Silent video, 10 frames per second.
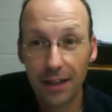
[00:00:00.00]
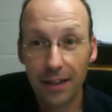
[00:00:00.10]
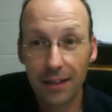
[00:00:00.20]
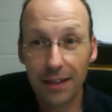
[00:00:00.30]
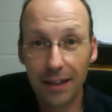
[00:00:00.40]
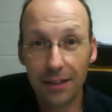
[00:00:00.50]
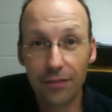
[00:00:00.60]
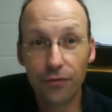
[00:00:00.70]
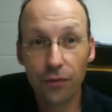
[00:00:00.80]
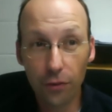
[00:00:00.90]
then it's
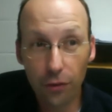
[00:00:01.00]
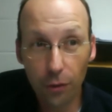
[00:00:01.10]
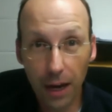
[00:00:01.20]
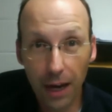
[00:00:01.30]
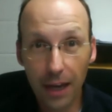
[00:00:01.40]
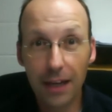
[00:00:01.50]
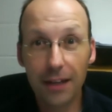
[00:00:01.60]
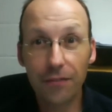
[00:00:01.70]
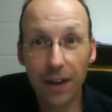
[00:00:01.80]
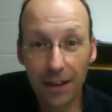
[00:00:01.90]
further away
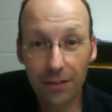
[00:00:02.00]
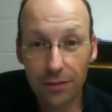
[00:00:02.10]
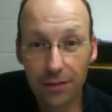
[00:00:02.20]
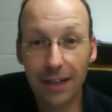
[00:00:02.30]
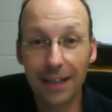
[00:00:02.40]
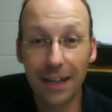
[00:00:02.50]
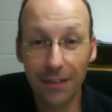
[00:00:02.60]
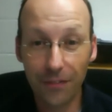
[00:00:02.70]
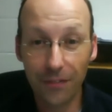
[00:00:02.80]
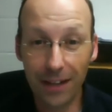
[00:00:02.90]
and faster and getting
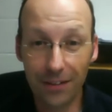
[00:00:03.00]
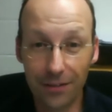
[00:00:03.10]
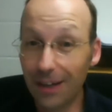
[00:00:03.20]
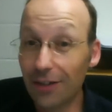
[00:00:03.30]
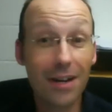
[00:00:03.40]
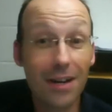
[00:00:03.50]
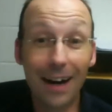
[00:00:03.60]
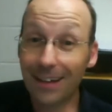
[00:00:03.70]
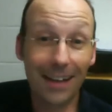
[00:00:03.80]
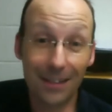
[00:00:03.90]
faster, and you're
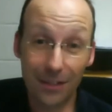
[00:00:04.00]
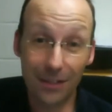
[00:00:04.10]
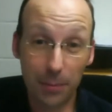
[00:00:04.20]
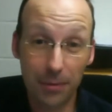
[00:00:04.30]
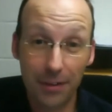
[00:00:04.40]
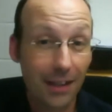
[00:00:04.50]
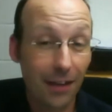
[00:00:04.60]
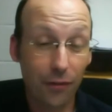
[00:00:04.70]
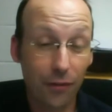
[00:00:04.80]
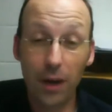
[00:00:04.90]
not going to catch up
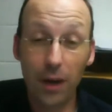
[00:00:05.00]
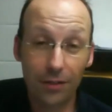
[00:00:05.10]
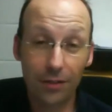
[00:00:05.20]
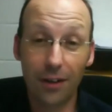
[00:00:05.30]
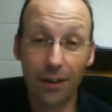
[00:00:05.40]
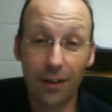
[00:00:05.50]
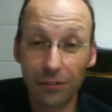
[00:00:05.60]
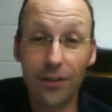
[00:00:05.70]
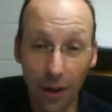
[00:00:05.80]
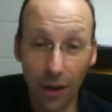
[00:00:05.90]
if you wait too long. Yeah. So
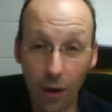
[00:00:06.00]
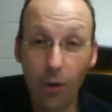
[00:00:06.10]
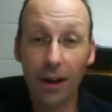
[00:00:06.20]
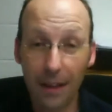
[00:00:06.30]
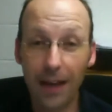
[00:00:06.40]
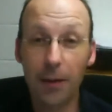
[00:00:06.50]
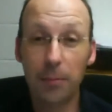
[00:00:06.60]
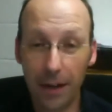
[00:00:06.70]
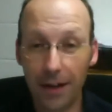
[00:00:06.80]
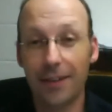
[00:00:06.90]
don't get
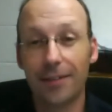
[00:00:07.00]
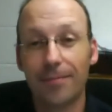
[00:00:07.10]
behind.